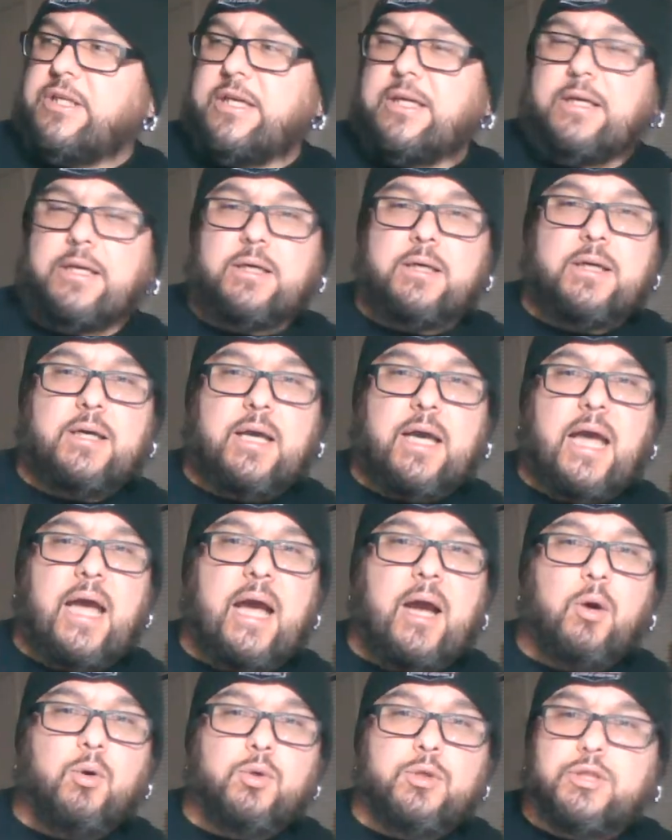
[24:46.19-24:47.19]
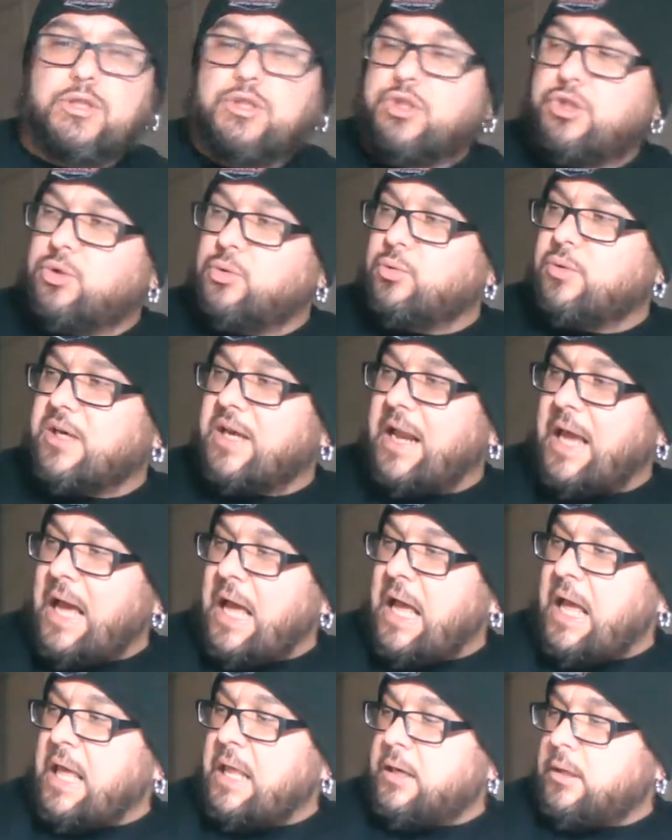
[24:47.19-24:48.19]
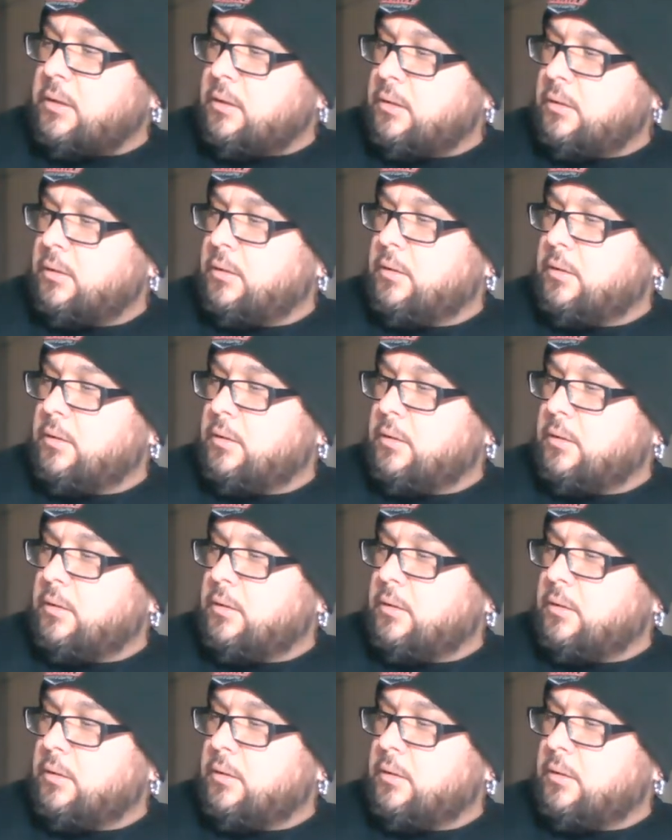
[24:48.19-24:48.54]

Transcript: Like, how could you not